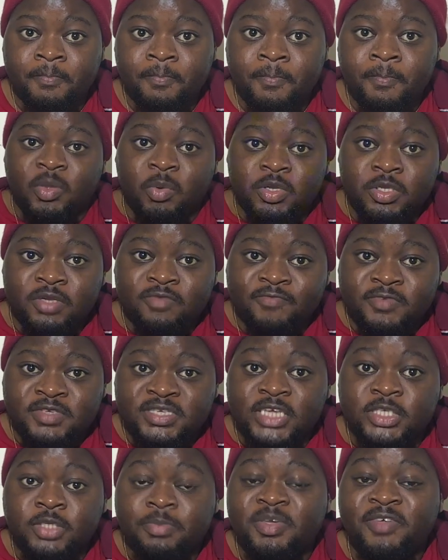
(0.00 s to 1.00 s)
So they were
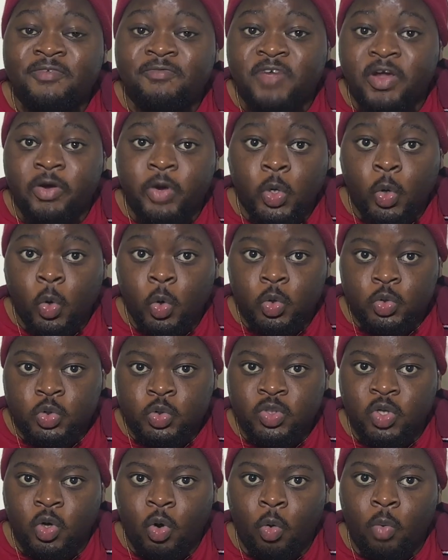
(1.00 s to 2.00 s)
said to be very
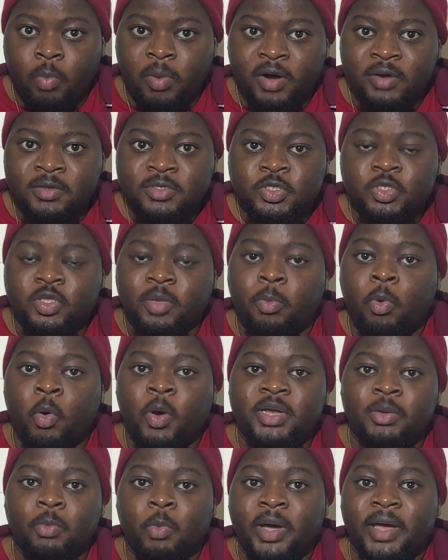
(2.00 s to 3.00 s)
loyal to the Oba, to the
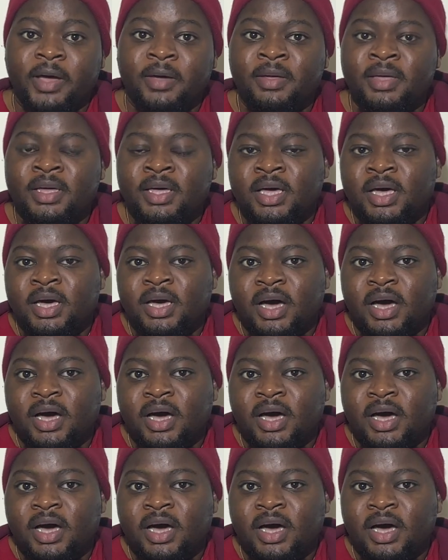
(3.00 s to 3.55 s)
point where